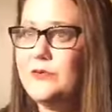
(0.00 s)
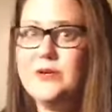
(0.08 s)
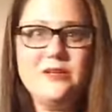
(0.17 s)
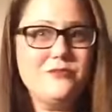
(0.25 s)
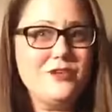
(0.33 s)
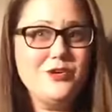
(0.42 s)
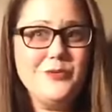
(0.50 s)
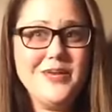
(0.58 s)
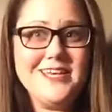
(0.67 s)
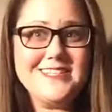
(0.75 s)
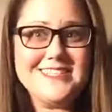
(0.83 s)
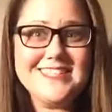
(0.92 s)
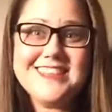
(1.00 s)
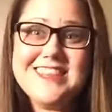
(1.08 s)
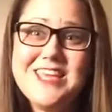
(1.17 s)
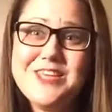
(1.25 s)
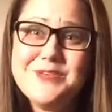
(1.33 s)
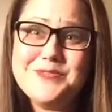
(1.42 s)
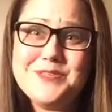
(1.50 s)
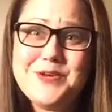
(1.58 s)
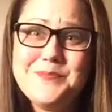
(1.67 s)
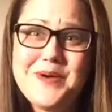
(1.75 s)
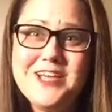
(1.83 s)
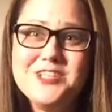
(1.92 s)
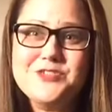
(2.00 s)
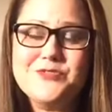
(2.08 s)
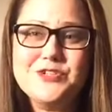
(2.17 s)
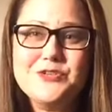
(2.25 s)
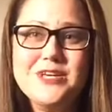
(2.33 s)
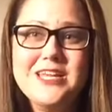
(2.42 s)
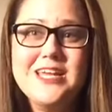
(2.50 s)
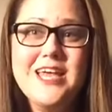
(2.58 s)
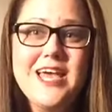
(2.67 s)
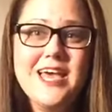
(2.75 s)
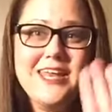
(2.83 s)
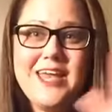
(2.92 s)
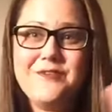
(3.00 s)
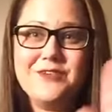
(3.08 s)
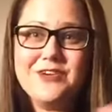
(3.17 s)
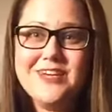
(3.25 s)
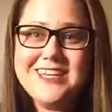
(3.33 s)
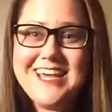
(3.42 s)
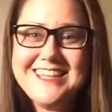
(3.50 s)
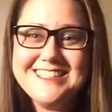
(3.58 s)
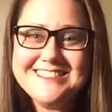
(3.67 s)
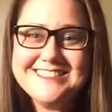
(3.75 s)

in a few weeks. Thank you so much for joining, and have a great night.